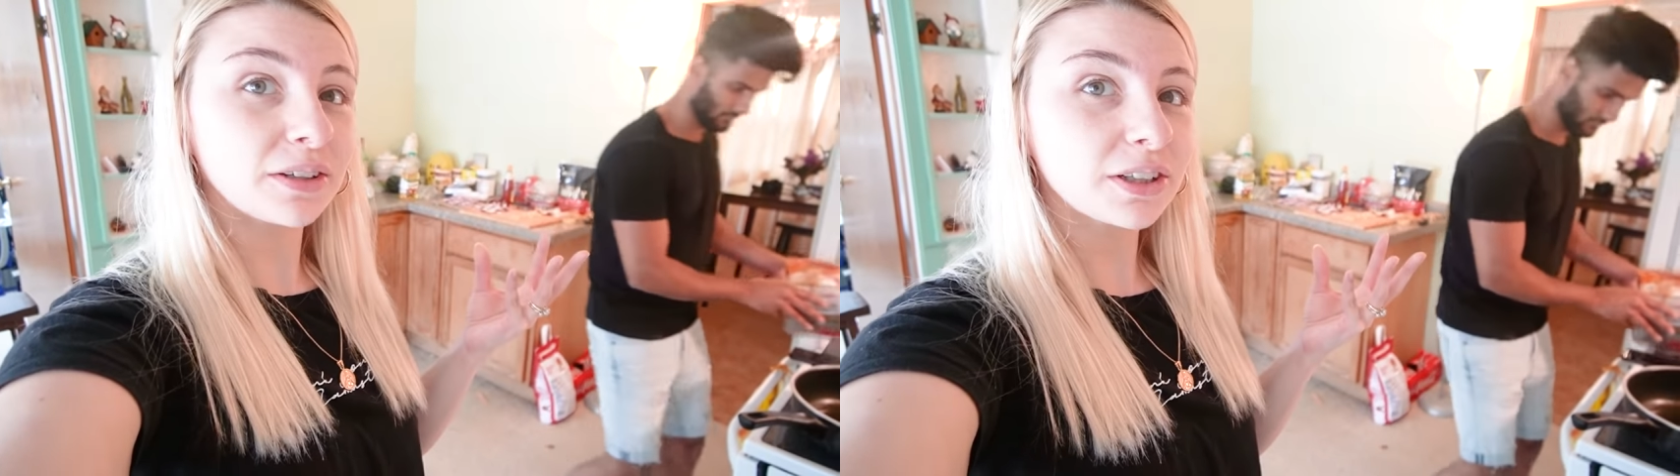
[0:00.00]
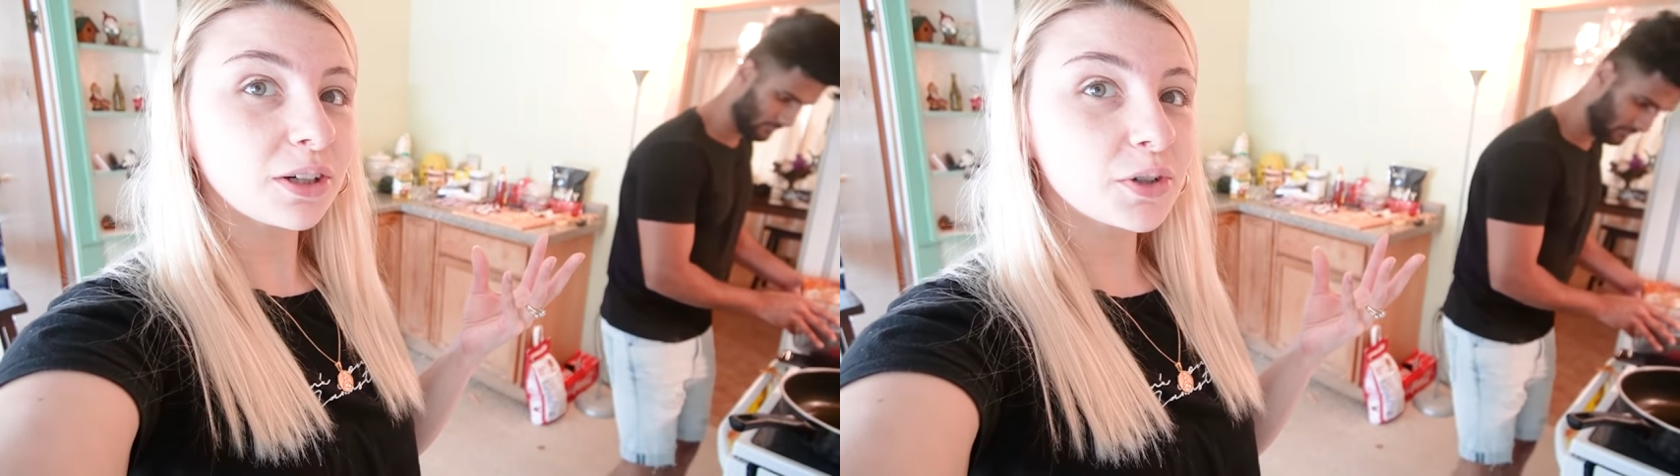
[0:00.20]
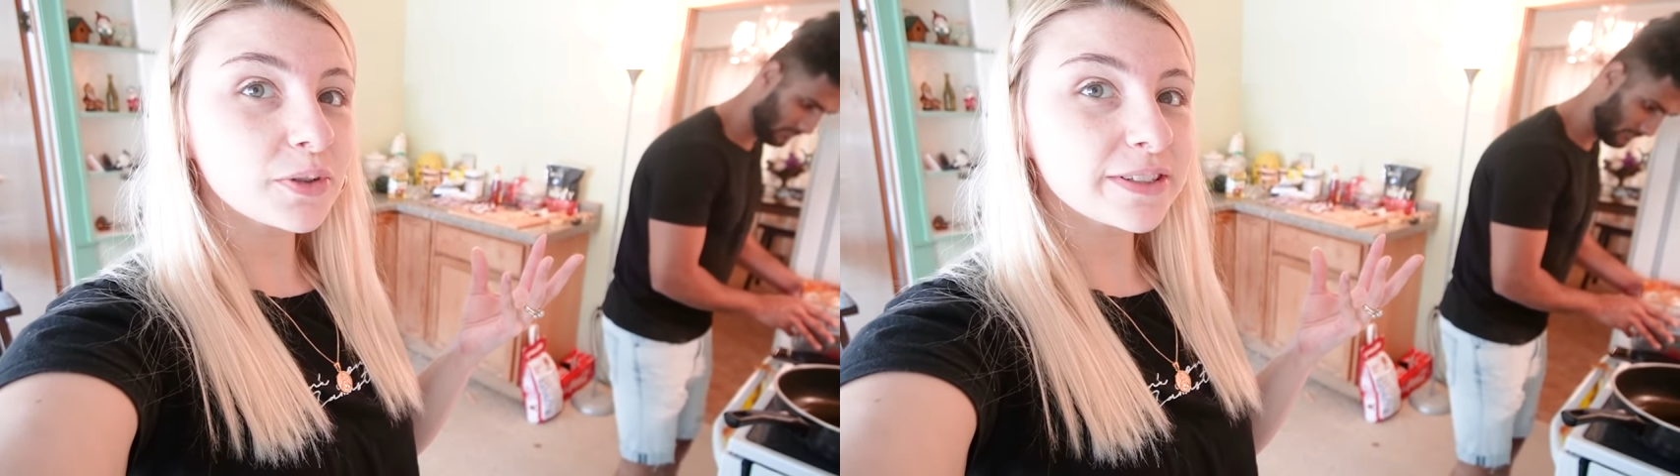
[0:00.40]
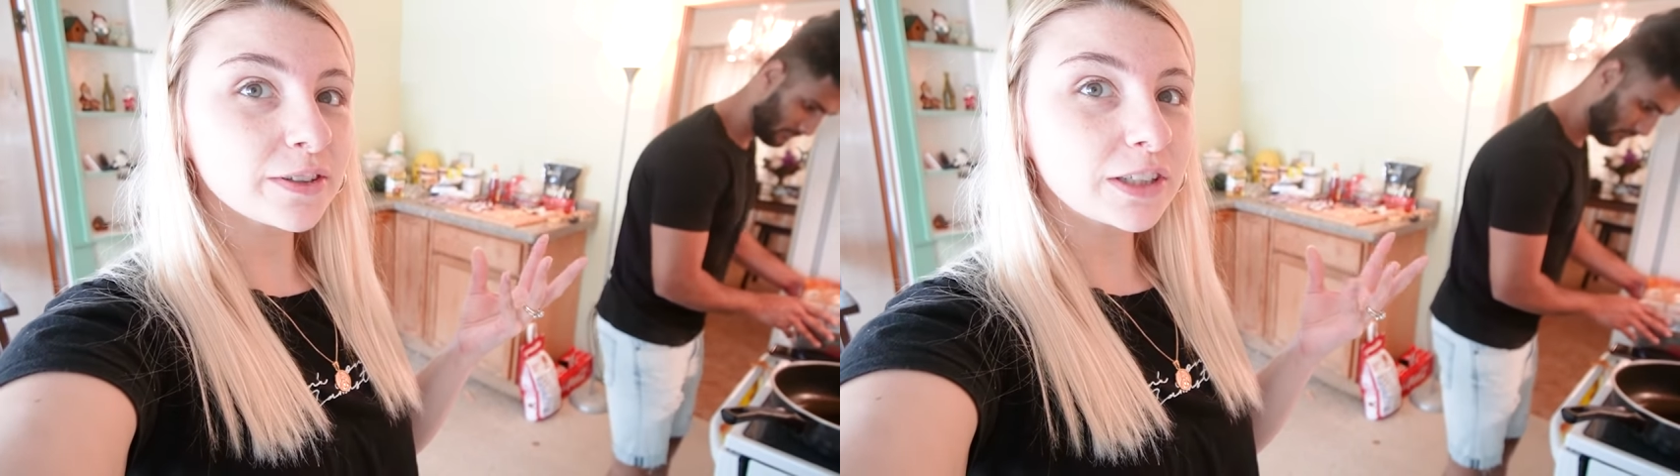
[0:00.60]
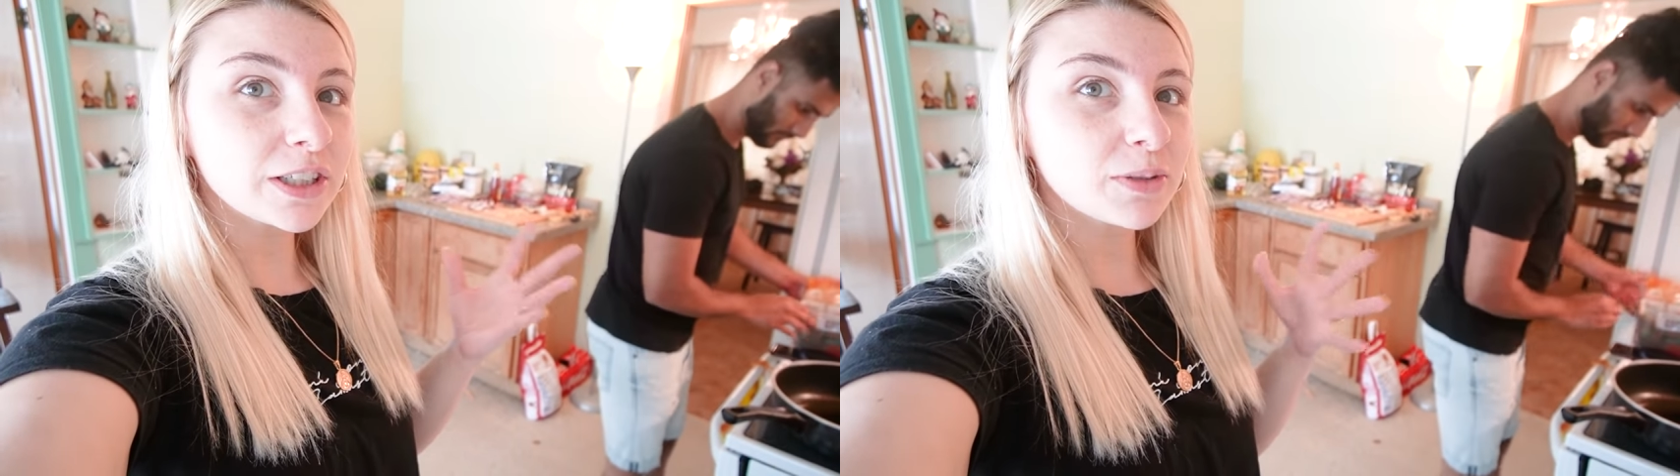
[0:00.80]
in the grocery
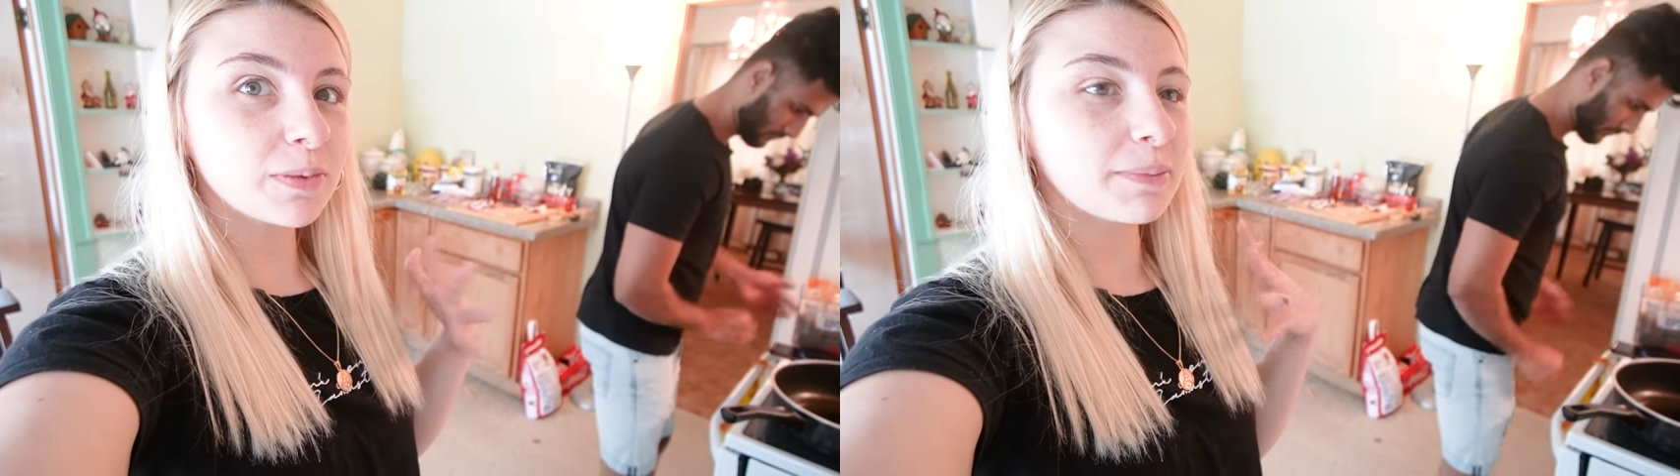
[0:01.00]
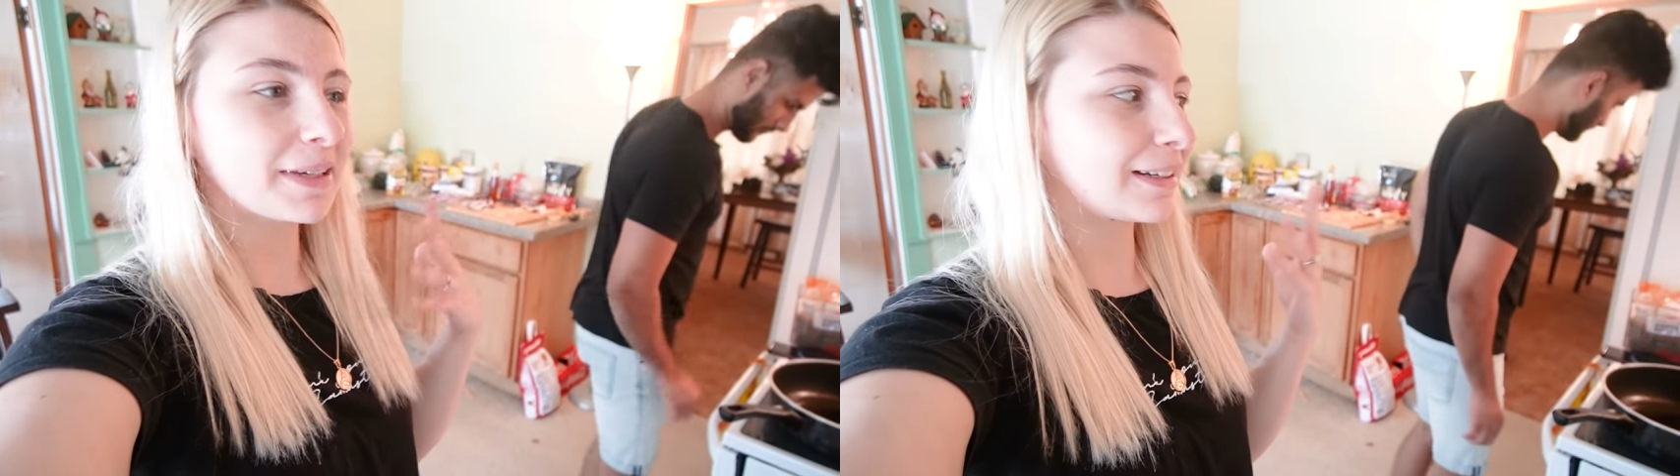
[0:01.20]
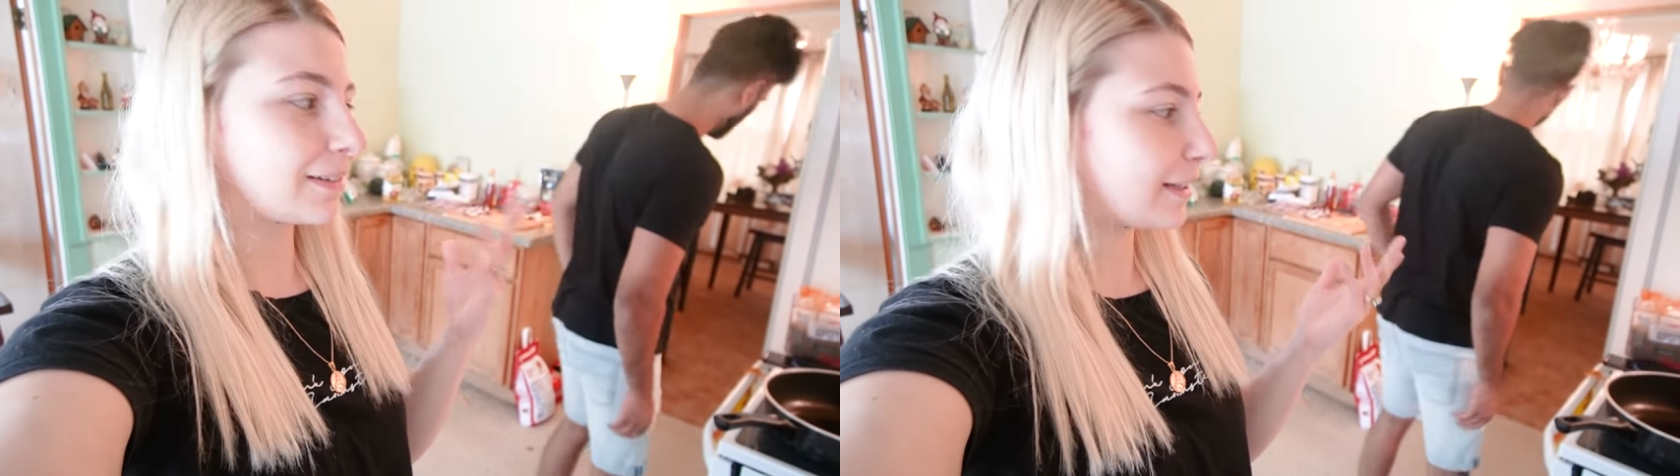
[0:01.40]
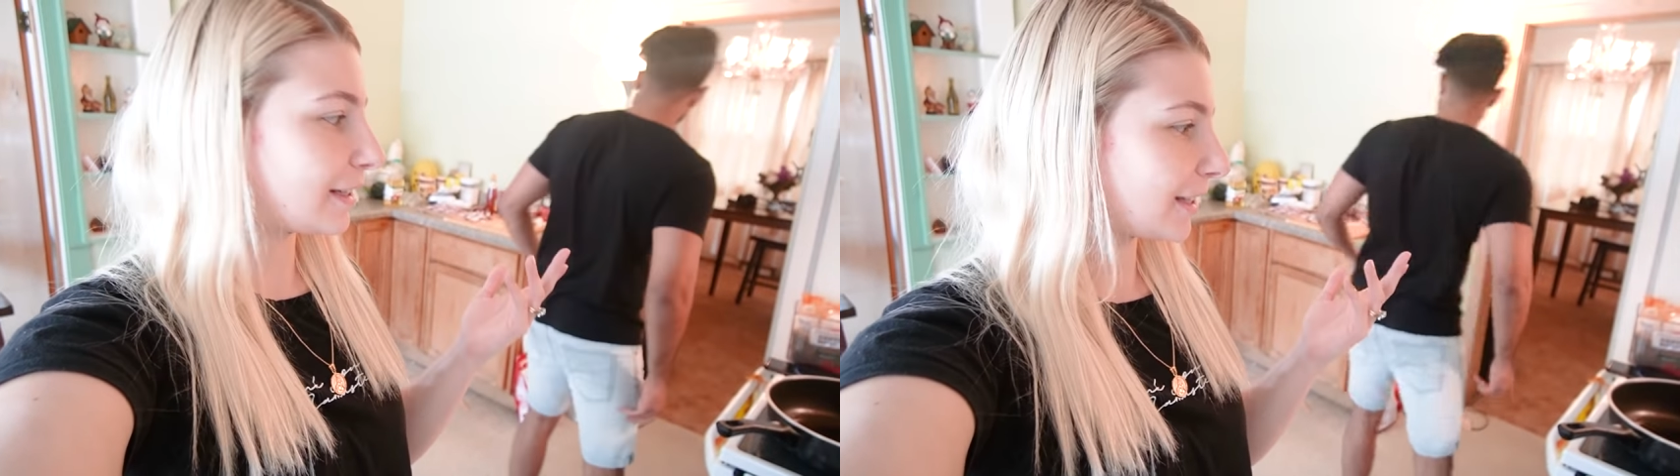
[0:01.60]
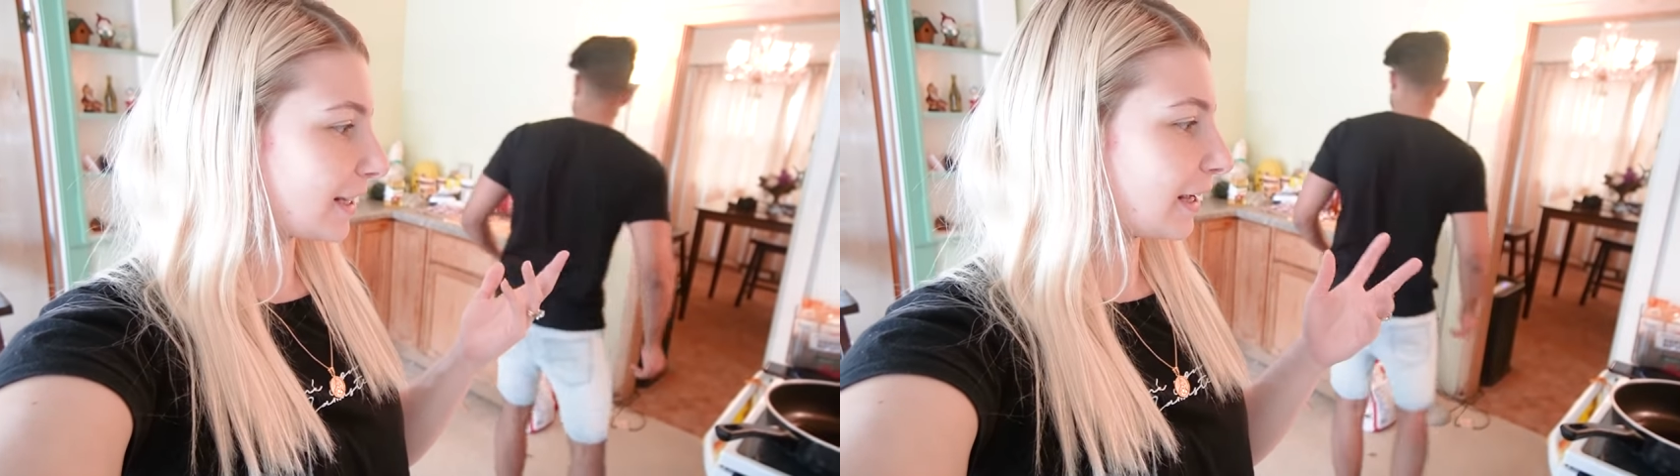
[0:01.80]
stores, but I mean,
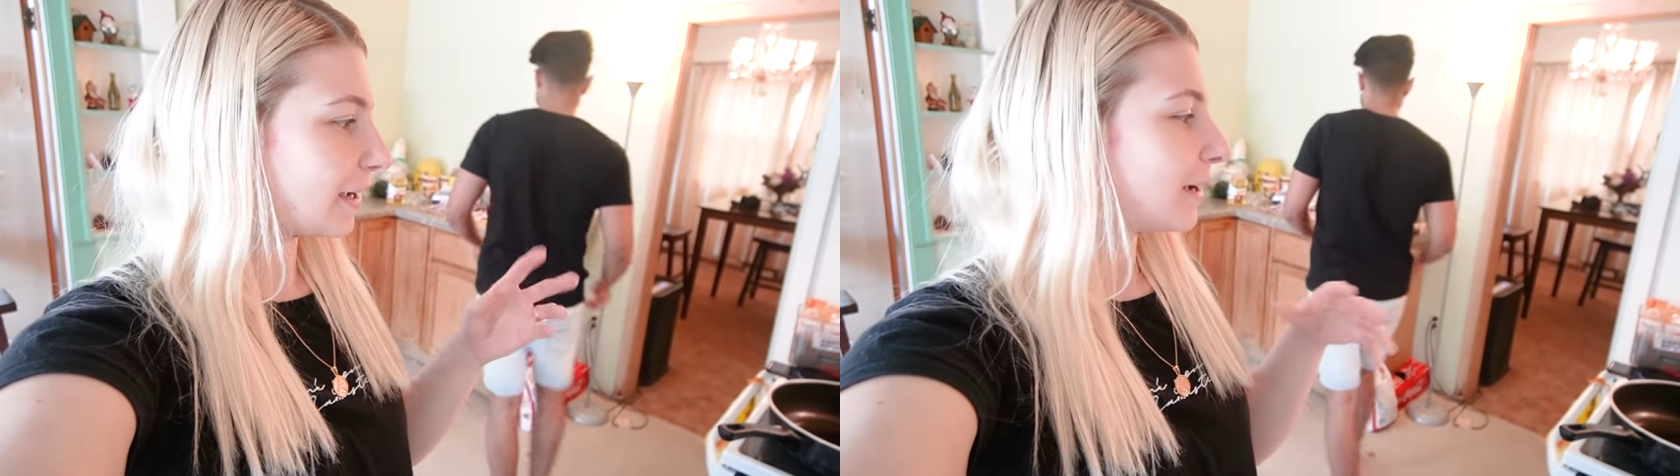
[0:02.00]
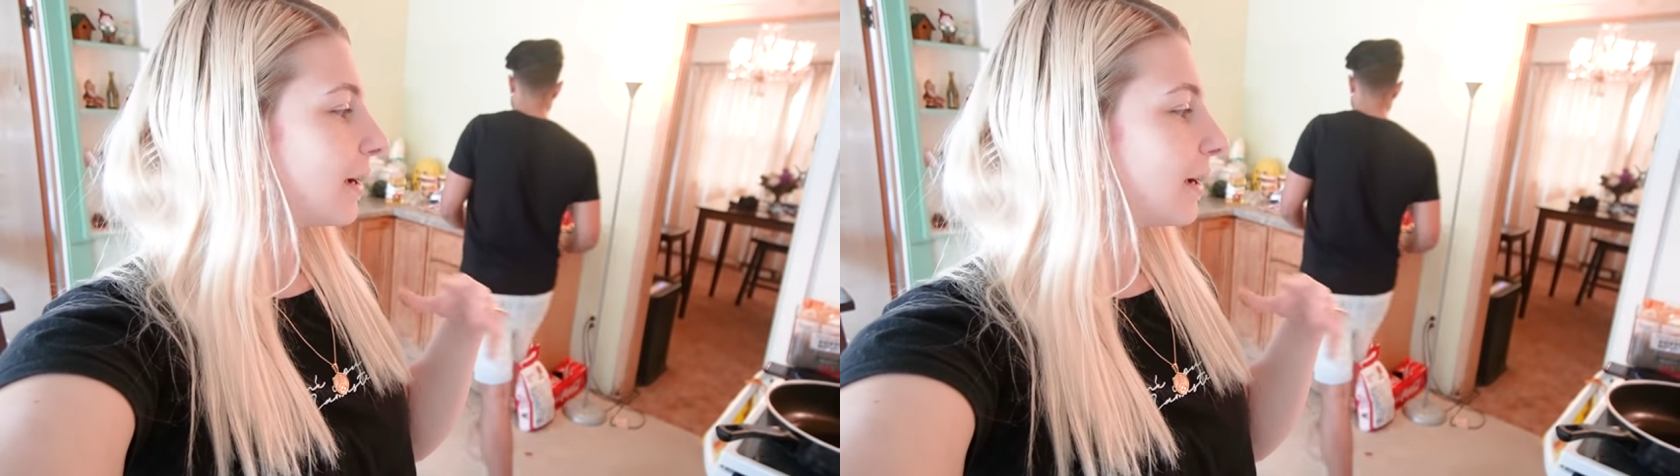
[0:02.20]
ghee.